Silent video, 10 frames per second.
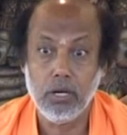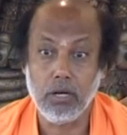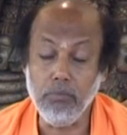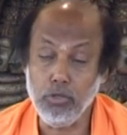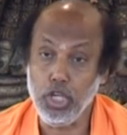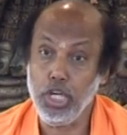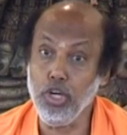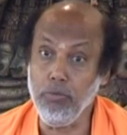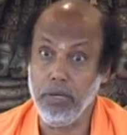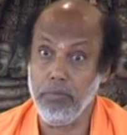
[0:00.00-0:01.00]
Come to
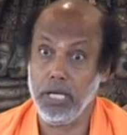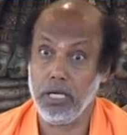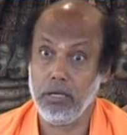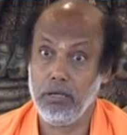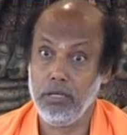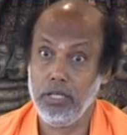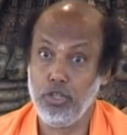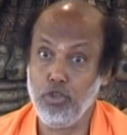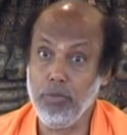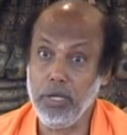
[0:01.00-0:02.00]
human being
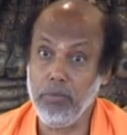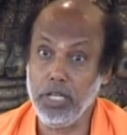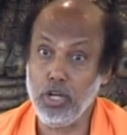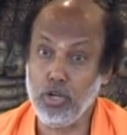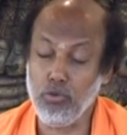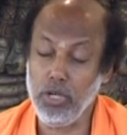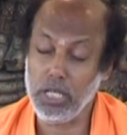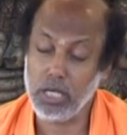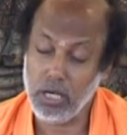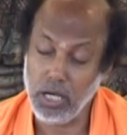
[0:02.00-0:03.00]
not
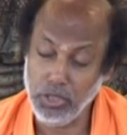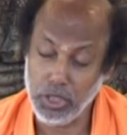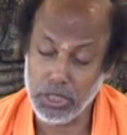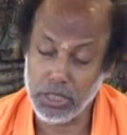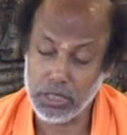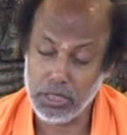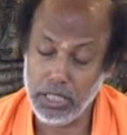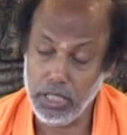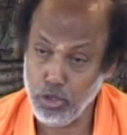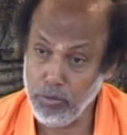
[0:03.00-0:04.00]
only conscious,
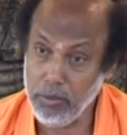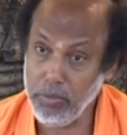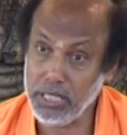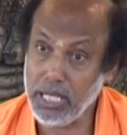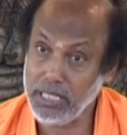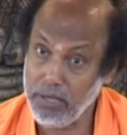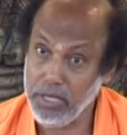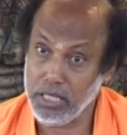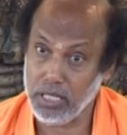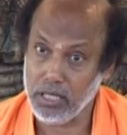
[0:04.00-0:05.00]
in human being there is
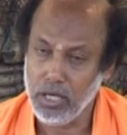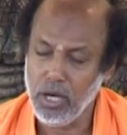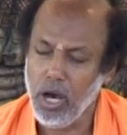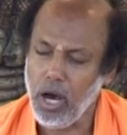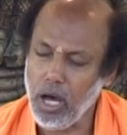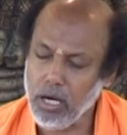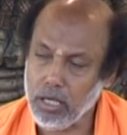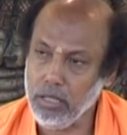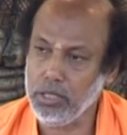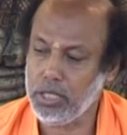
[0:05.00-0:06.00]
everything,
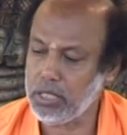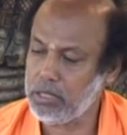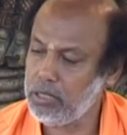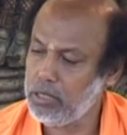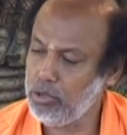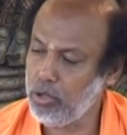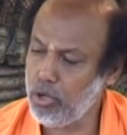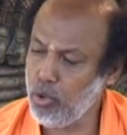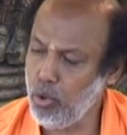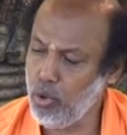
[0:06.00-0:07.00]
unconscious, your
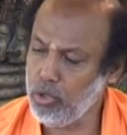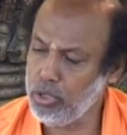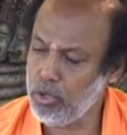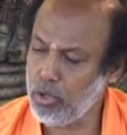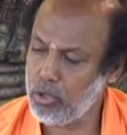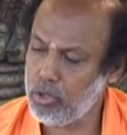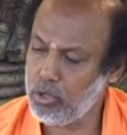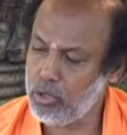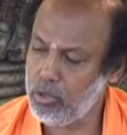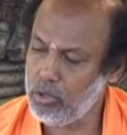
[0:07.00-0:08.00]
nose, your
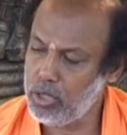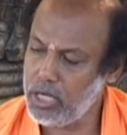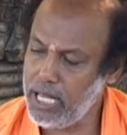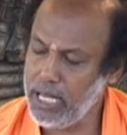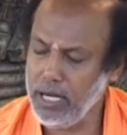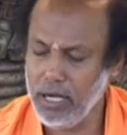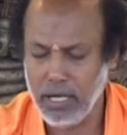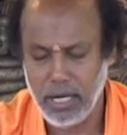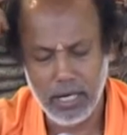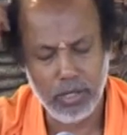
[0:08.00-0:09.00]
nail,
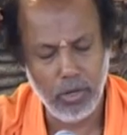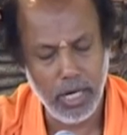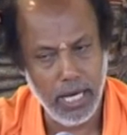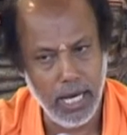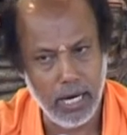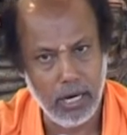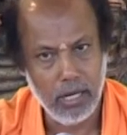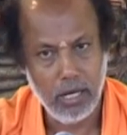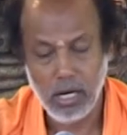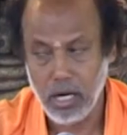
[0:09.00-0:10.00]
your hair,
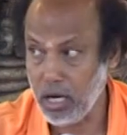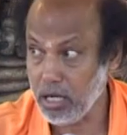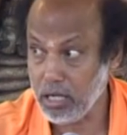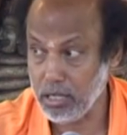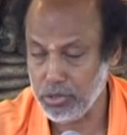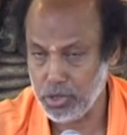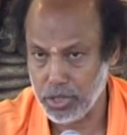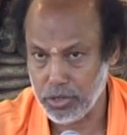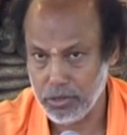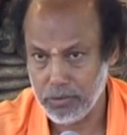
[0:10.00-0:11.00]

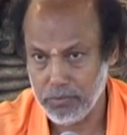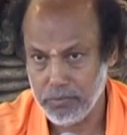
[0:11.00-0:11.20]
unconscious.